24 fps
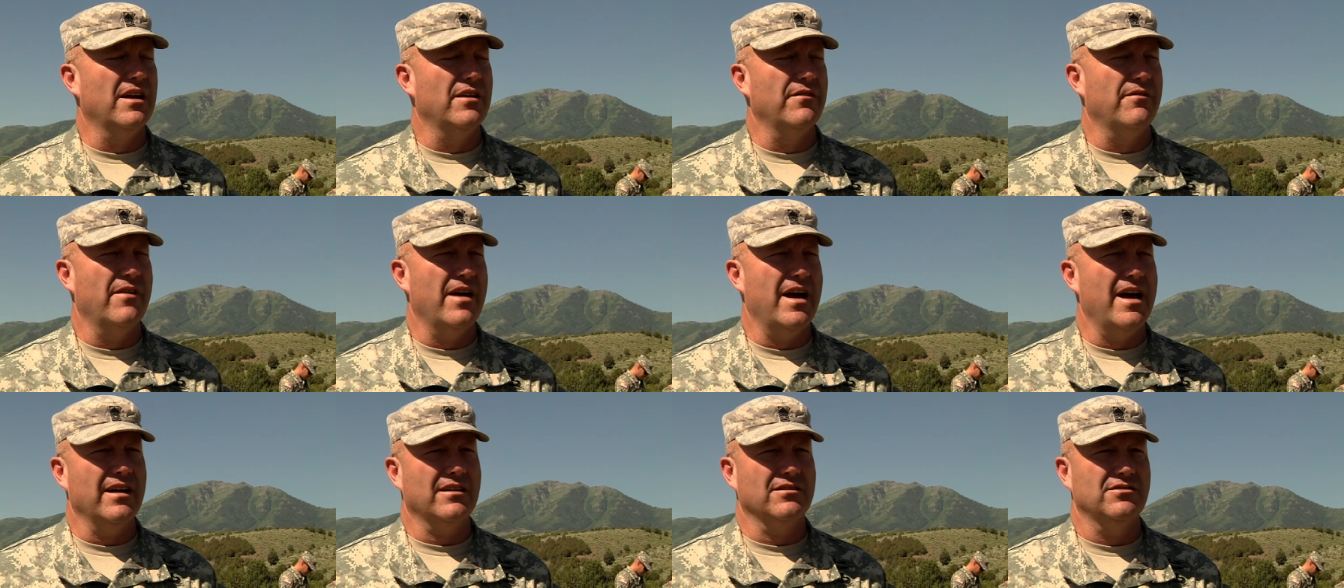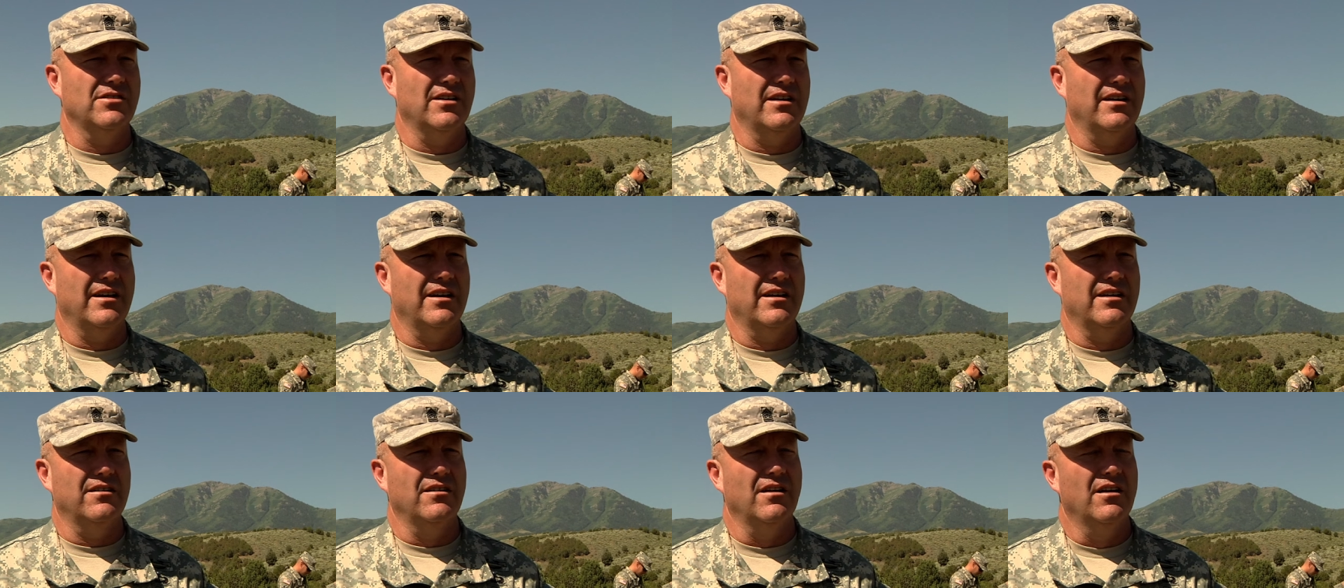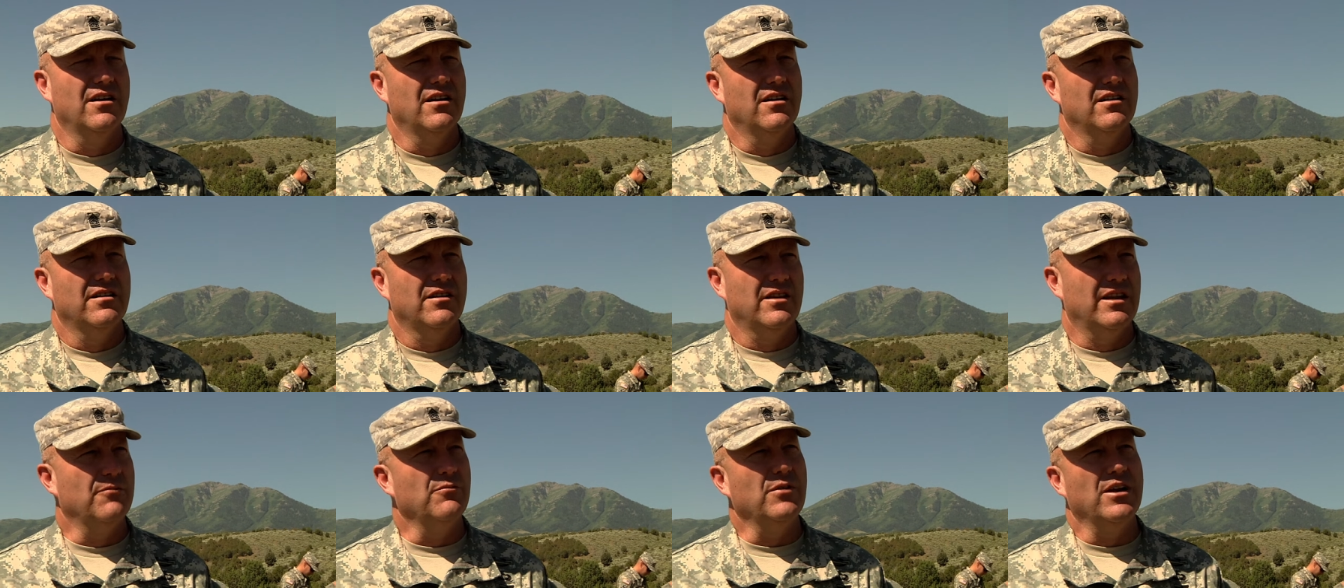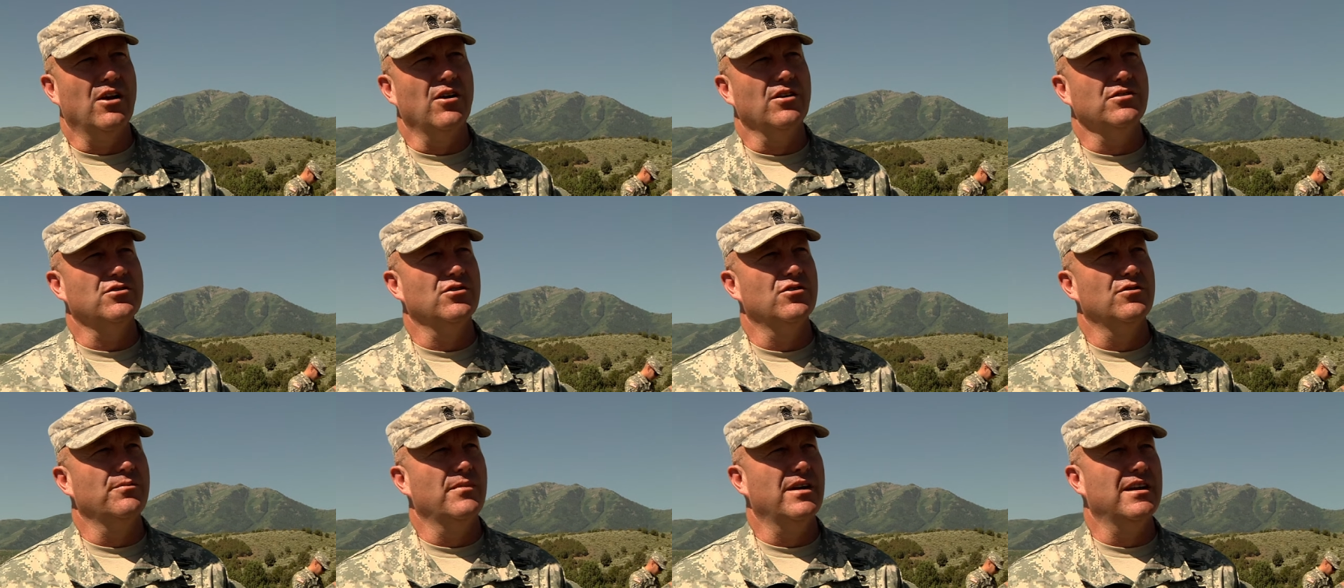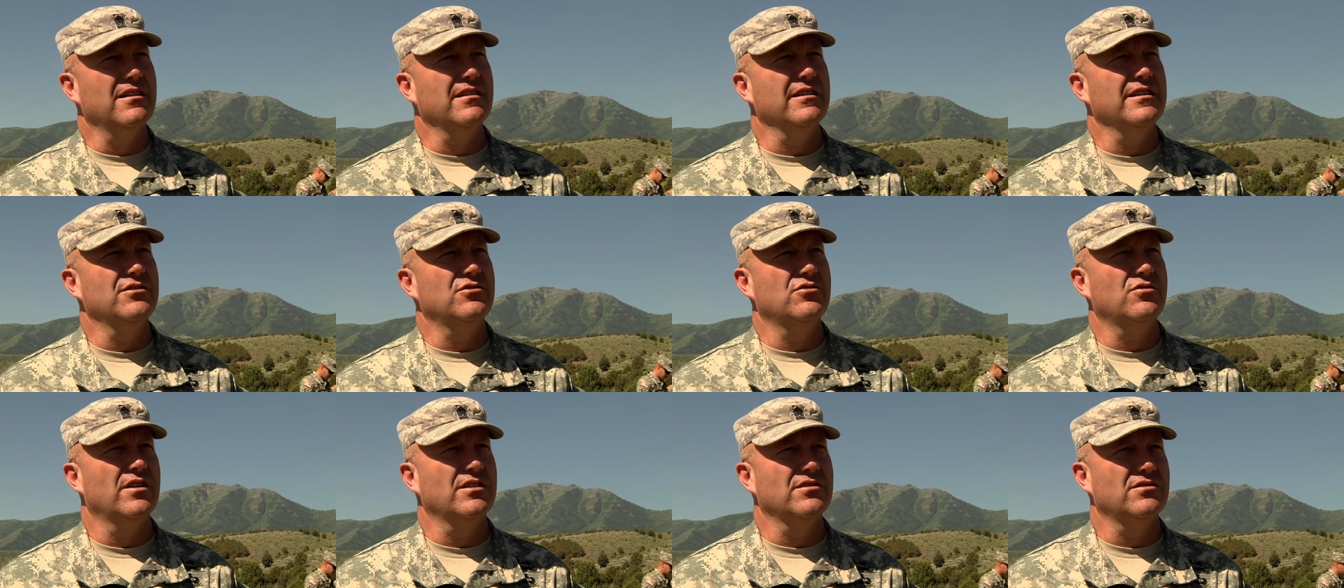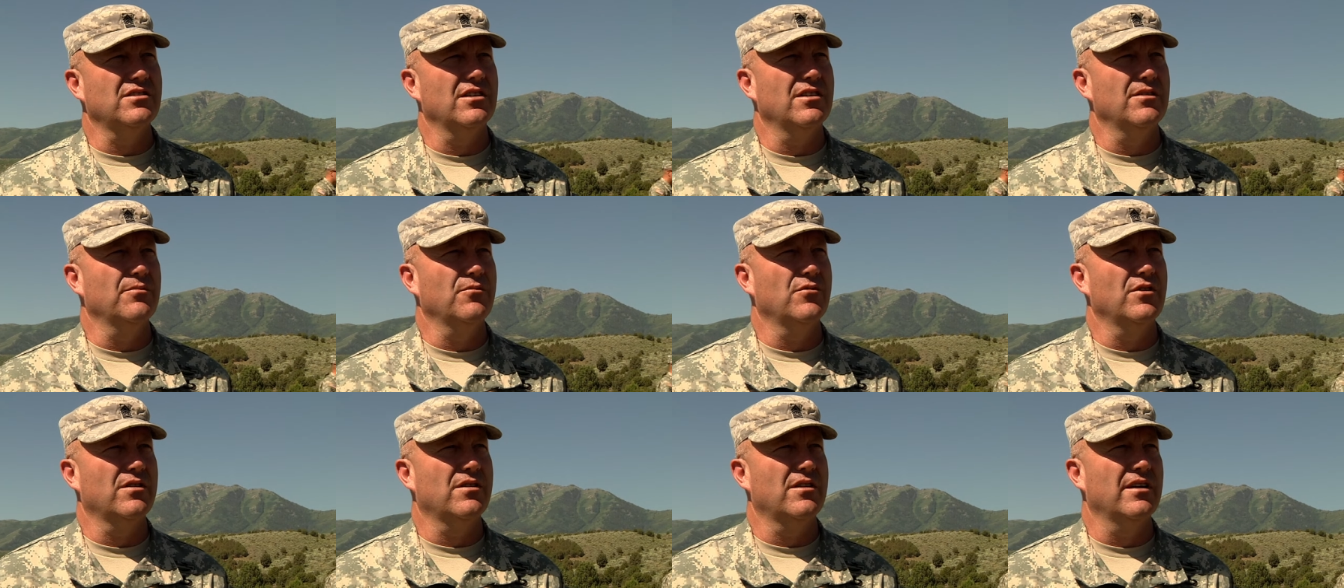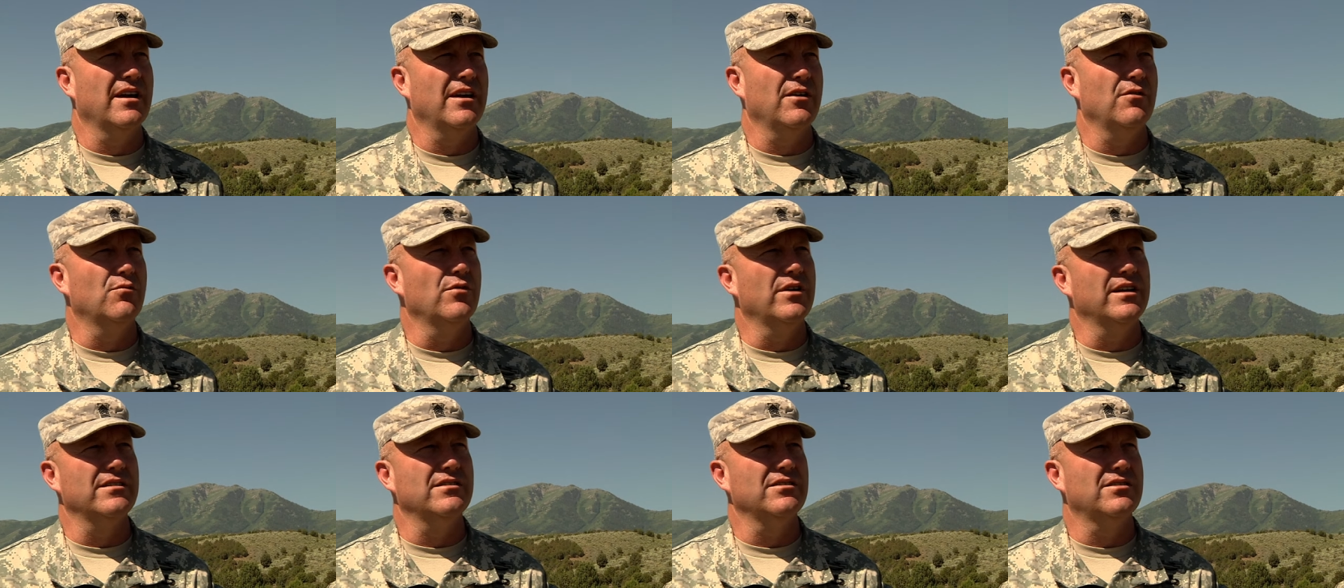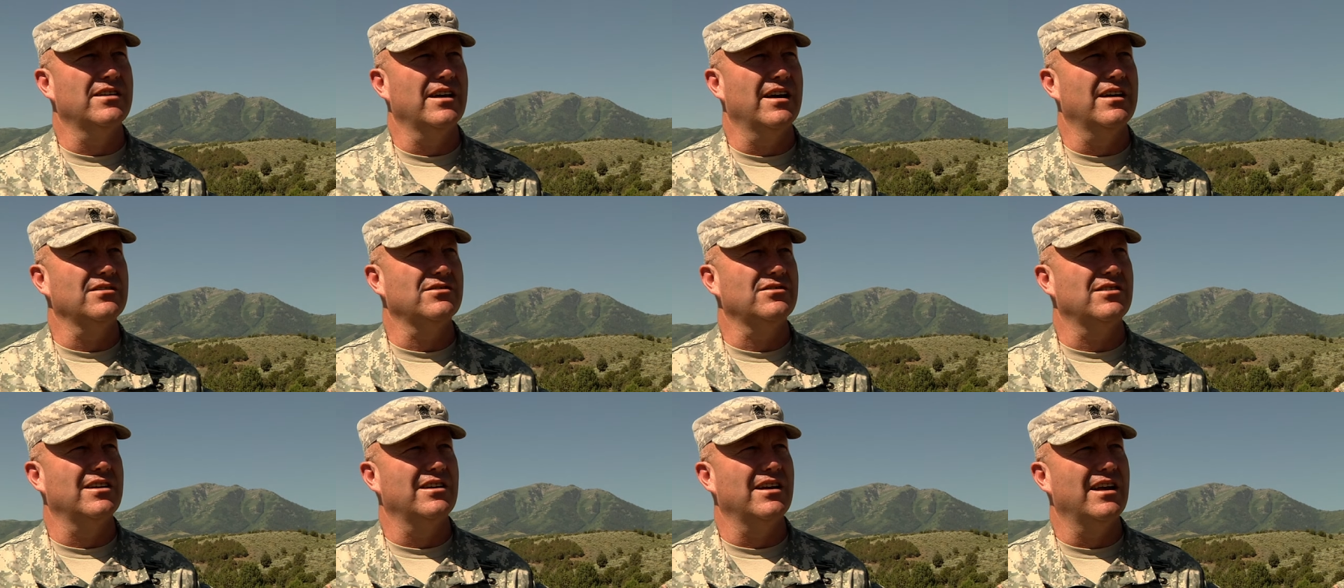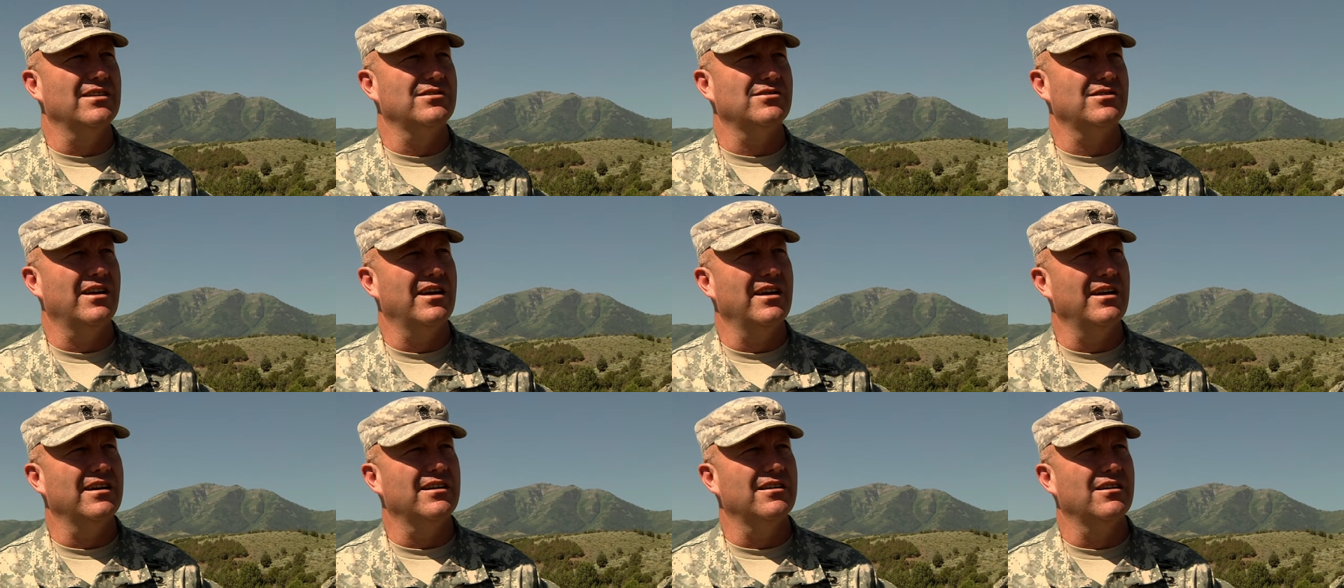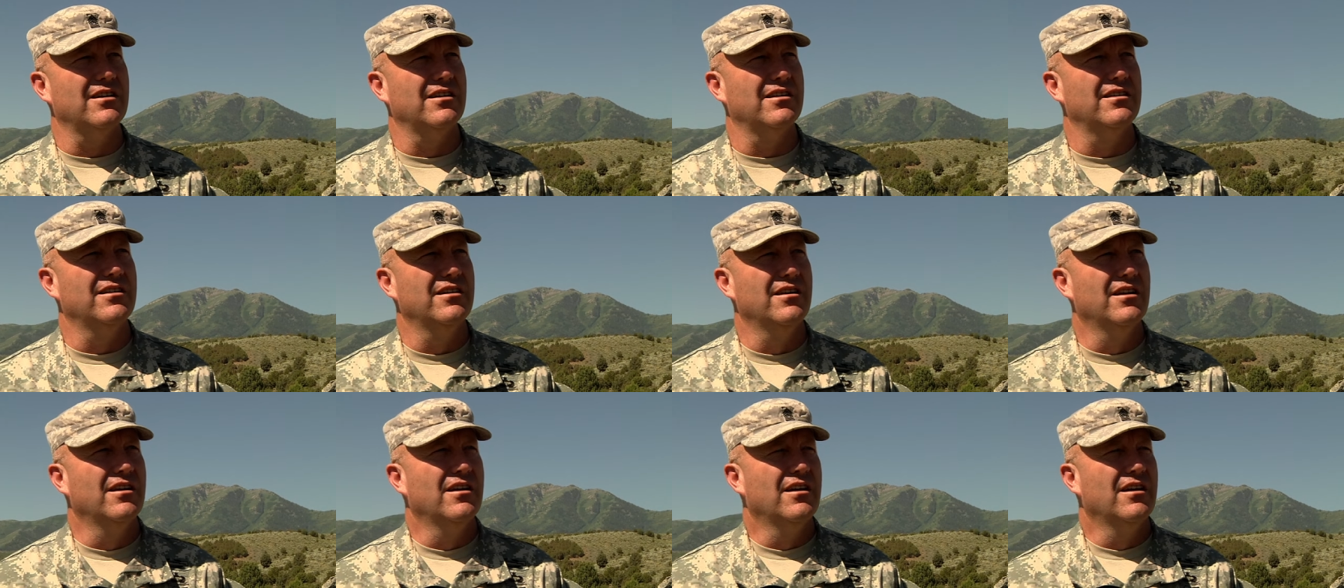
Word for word: medevacs, and then we also mentally stress them with a written test, an essay, and a